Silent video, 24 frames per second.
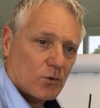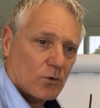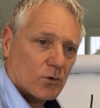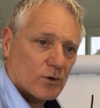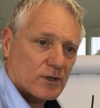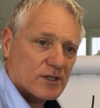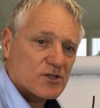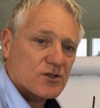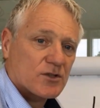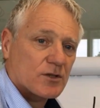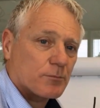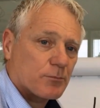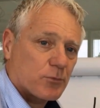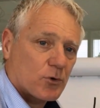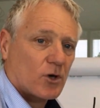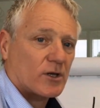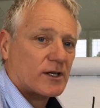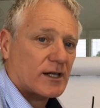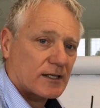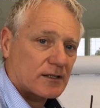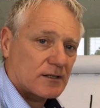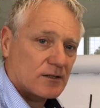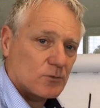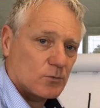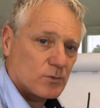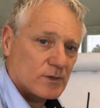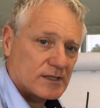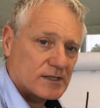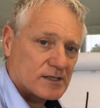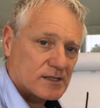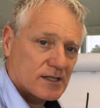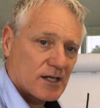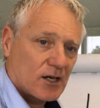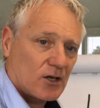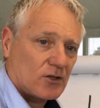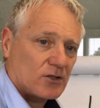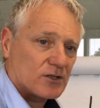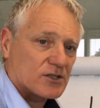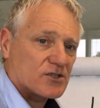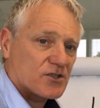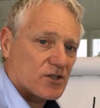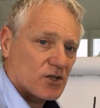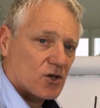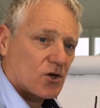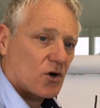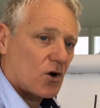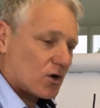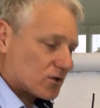or it's the product that we sell,
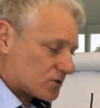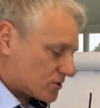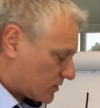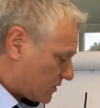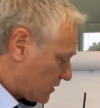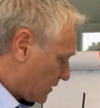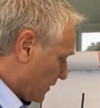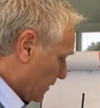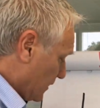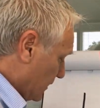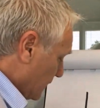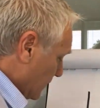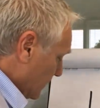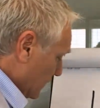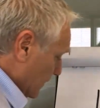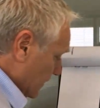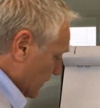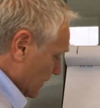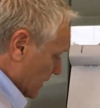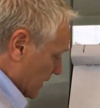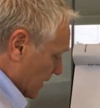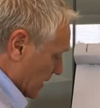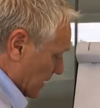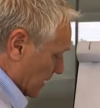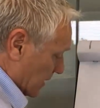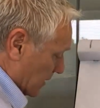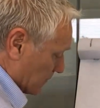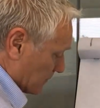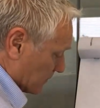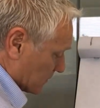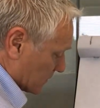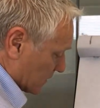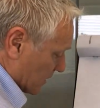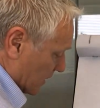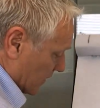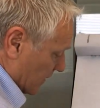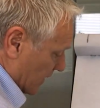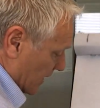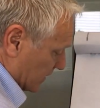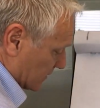it's the cost. So